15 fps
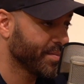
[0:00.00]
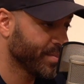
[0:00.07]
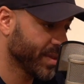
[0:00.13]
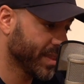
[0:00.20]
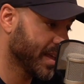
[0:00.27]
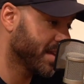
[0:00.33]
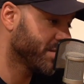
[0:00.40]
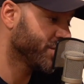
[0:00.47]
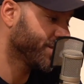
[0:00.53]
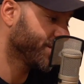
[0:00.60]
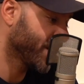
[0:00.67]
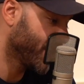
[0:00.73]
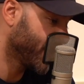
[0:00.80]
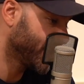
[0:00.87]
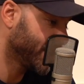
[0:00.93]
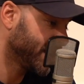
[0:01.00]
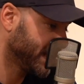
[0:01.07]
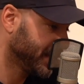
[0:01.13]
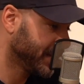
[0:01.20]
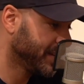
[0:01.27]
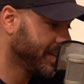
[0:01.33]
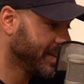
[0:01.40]
But then we've kind of
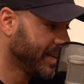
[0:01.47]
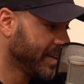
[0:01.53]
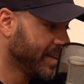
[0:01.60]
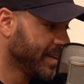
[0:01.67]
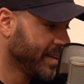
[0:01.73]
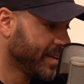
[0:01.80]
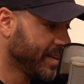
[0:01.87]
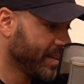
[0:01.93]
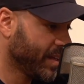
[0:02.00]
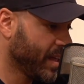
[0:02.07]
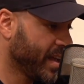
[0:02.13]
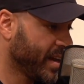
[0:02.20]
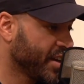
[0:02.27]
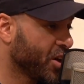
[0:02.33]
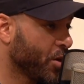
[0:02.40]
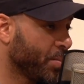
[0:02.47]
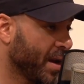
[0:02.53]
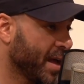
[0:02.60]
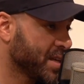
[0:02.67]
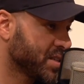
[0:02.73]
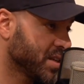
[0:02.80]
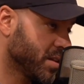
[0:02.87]
in a good
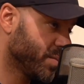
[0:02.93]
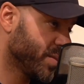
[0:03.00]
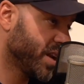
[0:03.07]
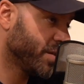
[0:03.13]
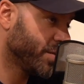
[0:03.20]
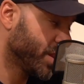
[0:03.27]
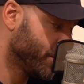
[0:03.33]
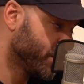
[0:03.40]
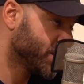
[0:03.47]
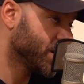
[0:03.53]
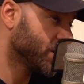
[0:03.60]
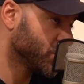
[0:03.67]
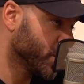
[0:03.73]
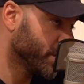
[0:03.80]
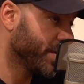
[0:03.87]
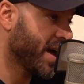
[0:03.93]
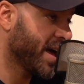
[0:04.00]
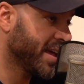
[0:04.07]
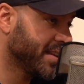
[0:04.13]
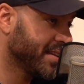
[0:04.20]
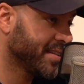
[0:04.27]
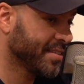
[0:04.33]
place at the minute with the results we've
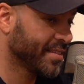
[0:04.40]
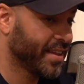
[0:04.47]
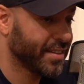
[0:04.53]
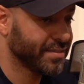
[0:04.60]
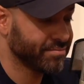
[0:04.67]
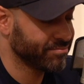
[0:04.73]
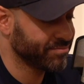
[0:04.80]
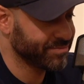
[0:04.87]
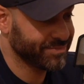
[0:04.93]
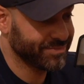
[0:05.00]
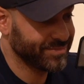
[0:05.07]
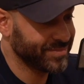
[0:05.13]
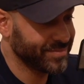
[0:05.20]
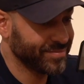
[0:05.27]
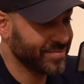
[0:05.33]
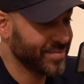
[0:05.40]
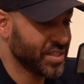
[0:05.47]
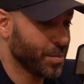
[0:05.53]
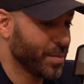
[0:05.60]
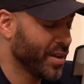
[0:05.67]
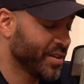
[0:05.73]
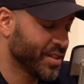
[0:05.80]
had. And
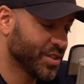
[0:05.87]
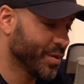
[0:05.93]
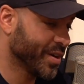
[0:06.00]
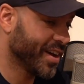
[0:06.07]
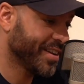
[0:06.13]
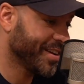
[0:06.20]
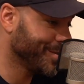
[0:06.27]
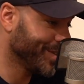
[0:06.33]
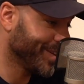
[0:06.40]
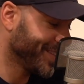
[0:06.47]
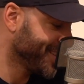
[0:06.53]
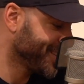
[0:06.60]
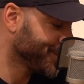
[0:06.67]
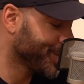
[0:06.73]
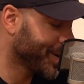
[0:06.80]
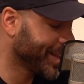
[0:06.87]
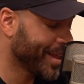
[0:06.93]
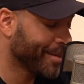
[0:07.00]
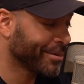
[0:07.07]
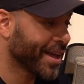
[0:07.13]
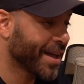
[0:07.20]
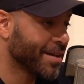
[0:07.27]
to be honest with you, this is one of
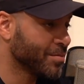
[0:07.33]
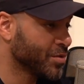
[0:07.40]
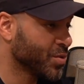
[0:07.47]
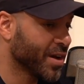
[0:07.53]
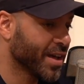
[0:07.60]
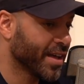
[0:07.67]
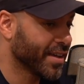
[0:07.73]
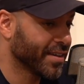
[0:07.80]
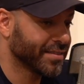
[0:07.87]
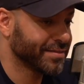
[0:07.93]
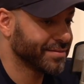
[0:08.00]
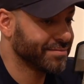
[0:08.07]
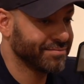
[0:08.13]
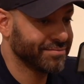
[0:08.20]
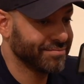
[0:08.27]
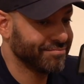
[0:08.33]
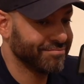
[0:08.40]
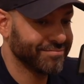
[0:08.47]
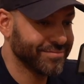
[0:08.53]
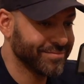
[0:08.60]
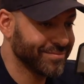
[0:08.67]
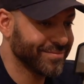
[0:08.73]
them games where,
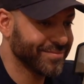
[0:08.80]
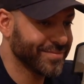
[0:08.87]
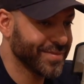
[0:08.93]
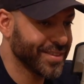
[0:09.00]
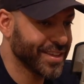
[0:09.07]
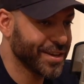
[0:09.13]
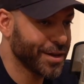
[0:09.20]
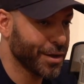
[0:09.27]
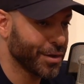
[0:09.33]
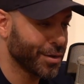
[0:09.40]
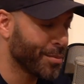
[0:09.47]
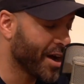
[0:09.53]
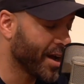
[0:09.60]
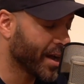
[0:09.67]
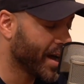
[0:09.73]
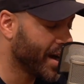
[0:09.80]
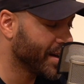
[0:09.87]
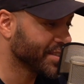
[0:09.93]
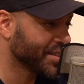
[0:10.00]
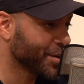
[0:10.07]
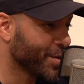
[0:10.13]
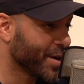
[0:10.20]
you know, you might get
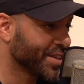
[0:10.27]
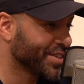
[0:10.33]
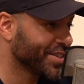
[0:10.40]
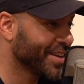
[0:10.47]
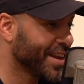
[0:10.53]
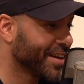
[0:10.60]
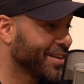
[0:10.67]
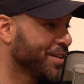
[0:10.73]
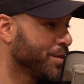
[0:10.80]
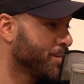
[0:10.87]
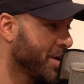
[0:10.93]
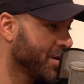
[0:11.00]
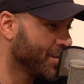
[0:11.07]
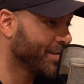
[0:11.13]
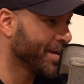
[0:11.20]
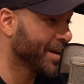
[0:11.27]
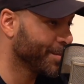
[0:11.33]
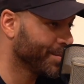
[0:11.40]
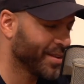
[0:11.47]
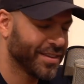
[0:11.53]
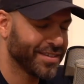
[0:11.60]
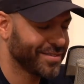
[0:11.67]
asked a question, how can you motivate the
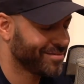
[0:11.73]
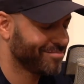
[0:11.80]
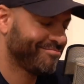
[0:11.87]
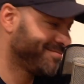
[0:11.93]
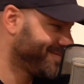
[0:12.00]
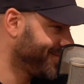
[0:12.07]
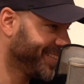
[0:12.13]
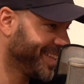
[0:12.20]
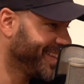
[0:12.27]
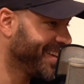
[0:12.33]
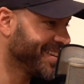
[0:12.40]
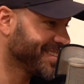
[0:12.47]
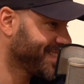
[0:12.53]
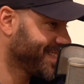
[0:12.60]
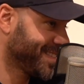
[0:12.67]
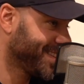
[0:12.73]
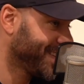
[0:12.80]
people? It's